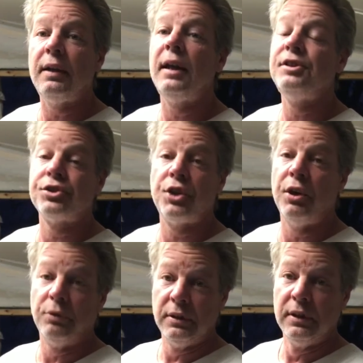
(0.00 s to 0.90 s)
They just do.
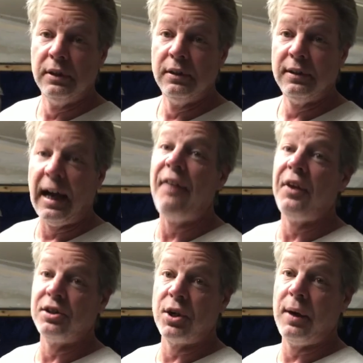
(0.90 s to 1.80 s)
I
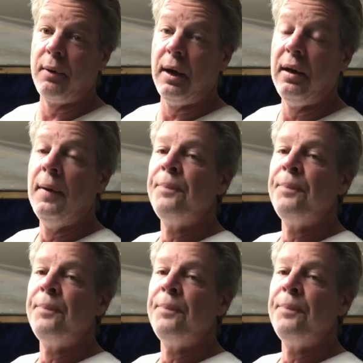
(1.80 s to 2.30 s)
think so, anyway.